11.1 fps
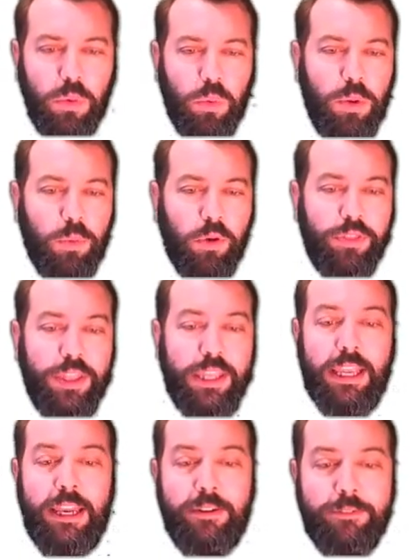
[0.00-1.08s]
we want the
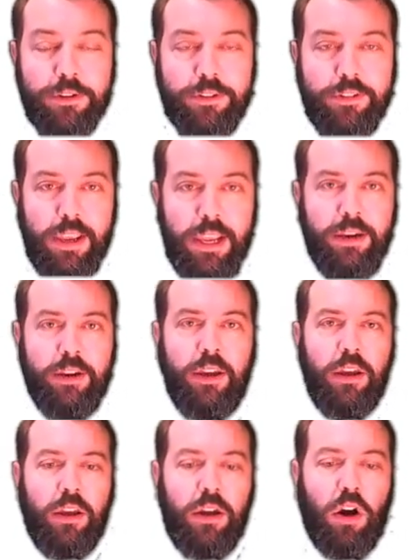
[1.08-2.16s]
inverse tan
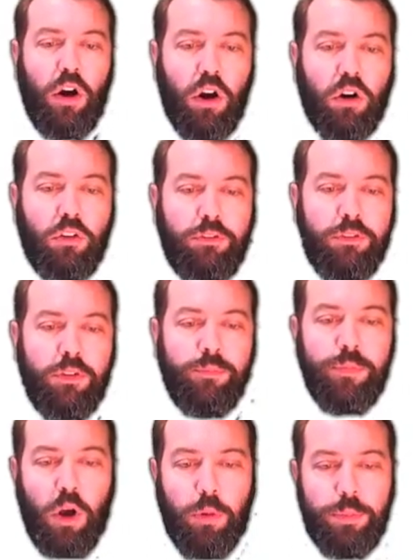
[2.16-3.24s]
of
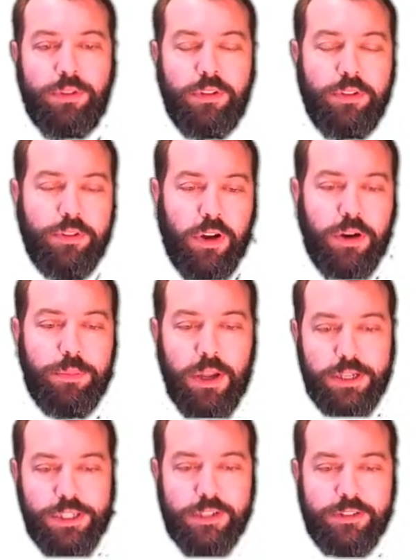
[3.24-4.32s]
opposite divided by
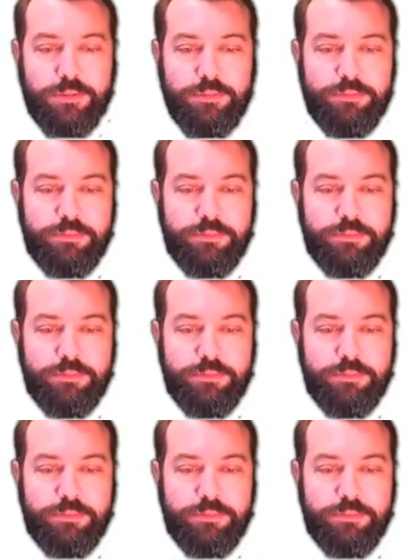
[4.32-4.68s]
adjacent.